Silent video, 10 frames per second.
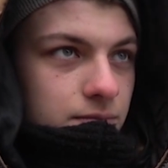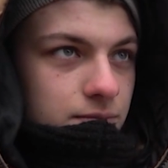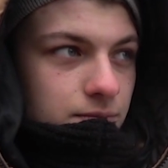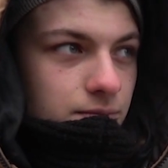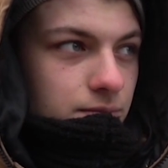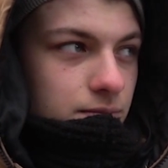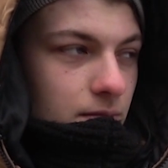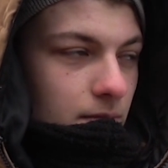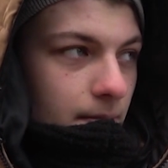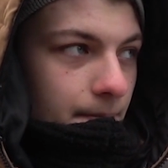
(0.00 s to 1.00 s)
do you feel about
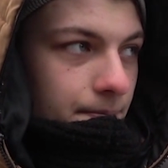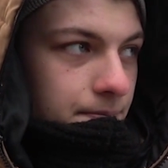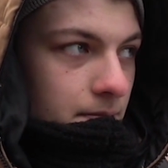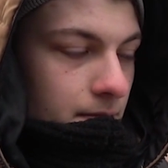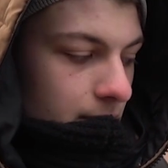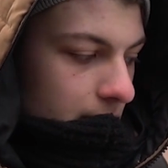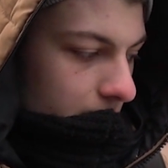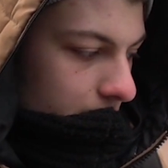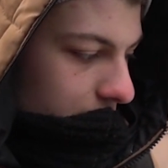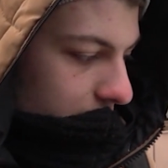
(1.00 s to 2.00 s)
electric cars in
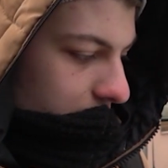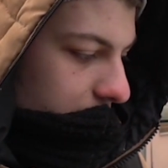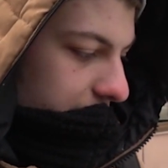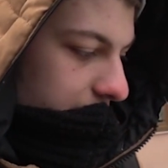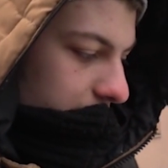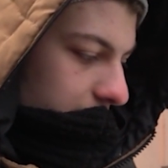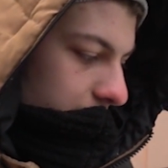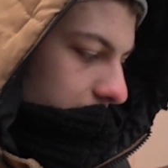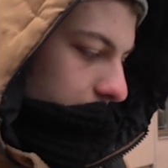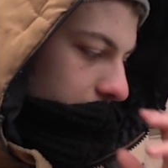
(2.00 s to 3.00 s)
general? Is
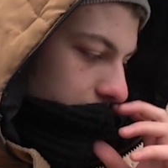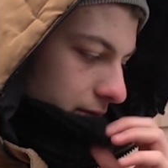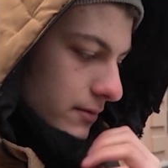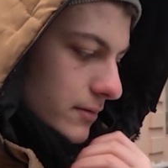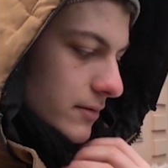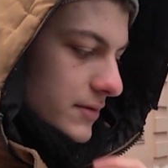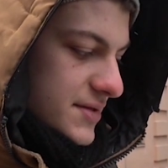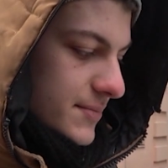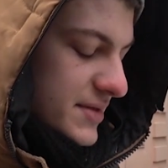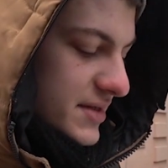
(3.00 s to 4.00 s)
there any sense in them
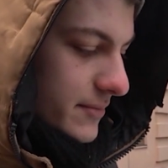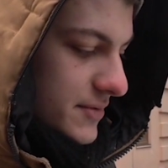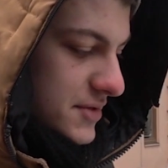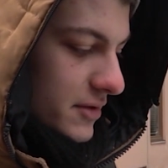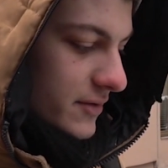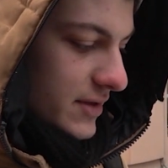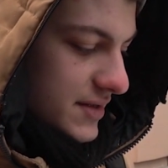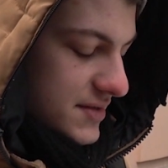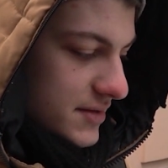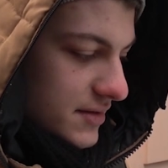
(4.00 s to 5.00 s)
or not?
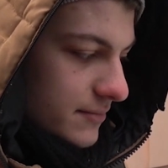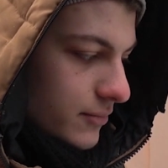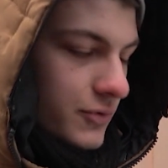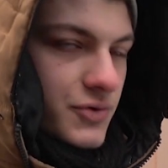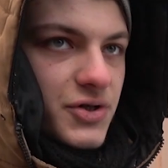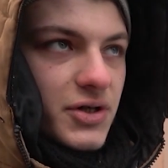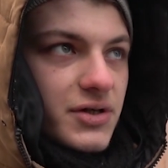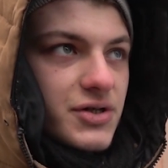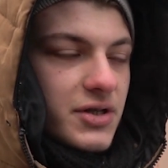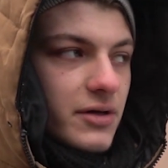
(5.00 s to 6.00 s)
There definitely is
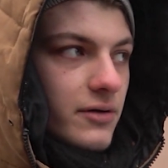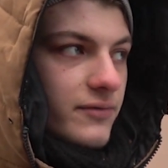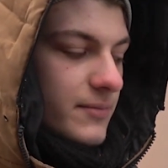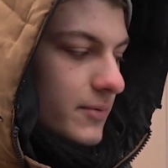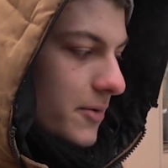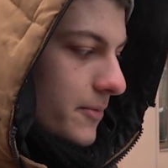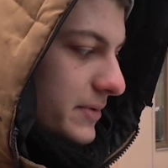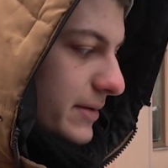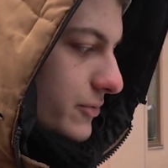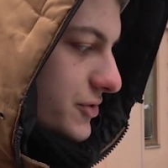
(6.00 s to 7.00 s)
sense. They're the
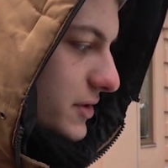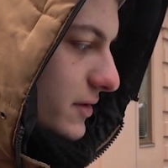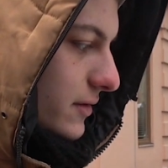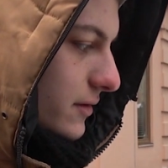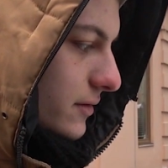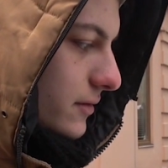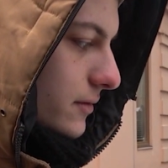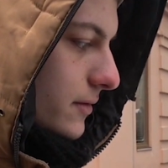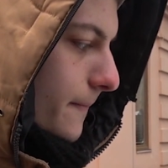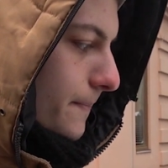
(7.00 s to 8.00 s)
future in automotive
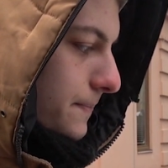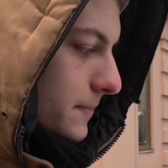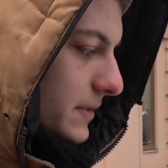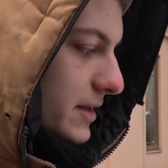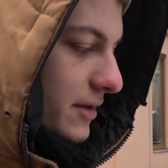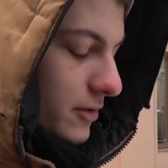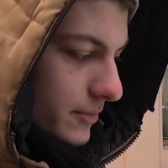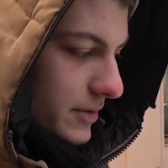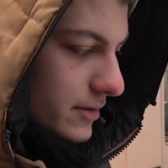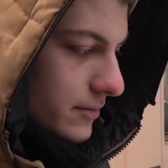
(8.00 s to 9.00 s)
industry. They're
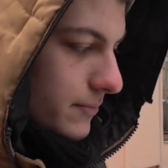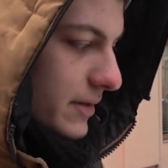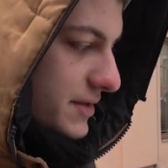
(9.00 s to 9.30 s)
economical,